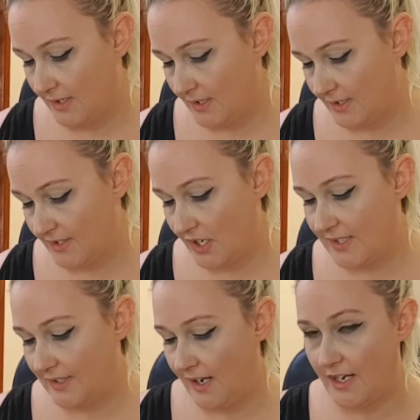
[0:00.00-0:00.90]
It's a
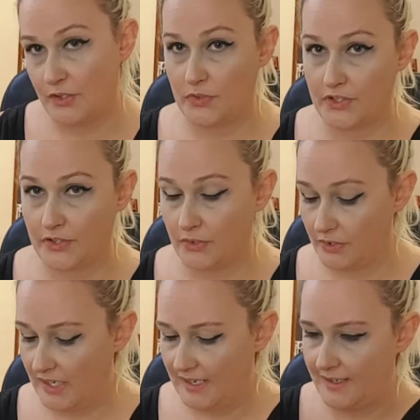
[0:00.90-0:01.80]
size large, which is
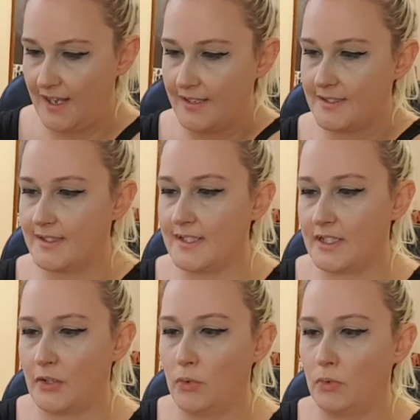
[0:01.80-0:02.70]
good, and it has these
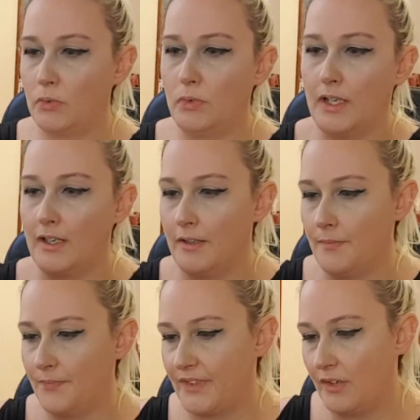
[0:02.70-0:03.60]
cool,
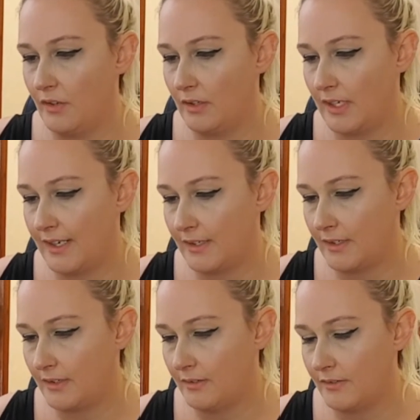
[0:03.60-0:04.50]
they're not like
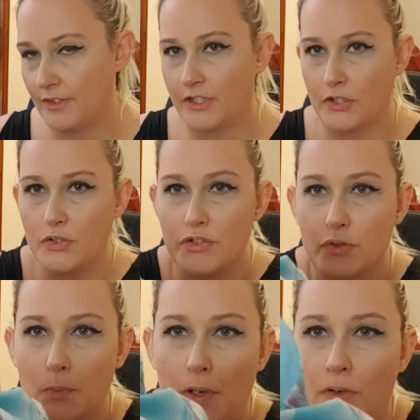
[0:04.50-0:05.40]
the
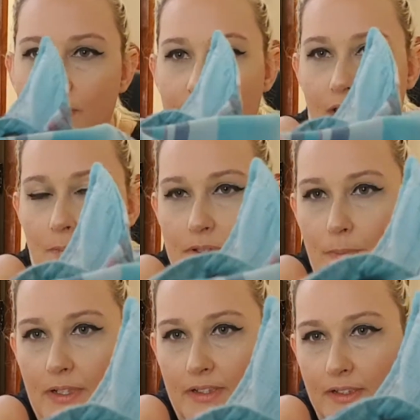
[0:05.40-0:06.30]
usual pearl snaps,
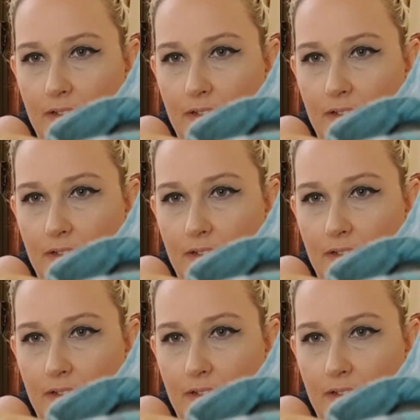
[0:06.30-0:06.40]
but